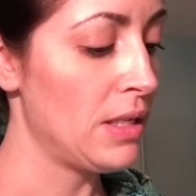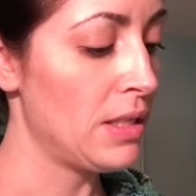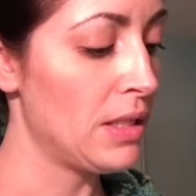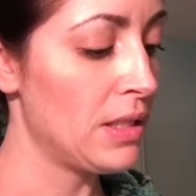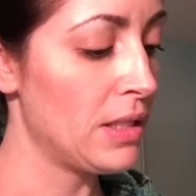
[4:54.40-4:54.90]

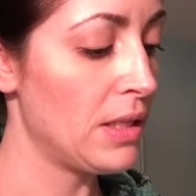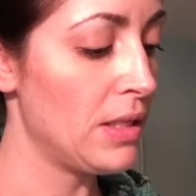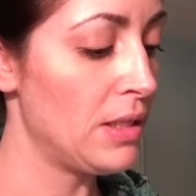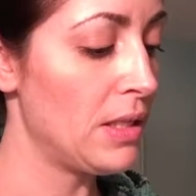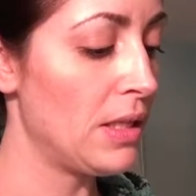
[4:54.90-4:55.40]
just
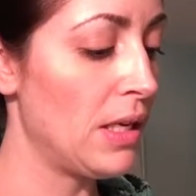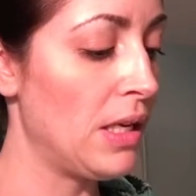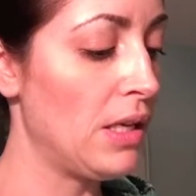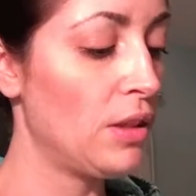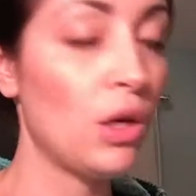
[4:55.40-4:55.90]
because
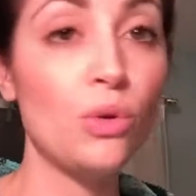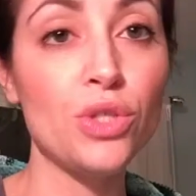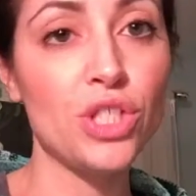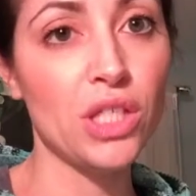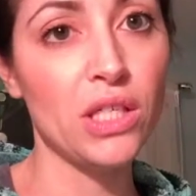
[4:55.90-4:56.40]
any
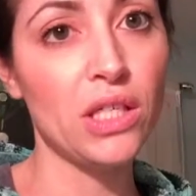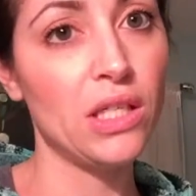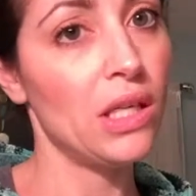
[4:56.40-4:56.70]
lotion,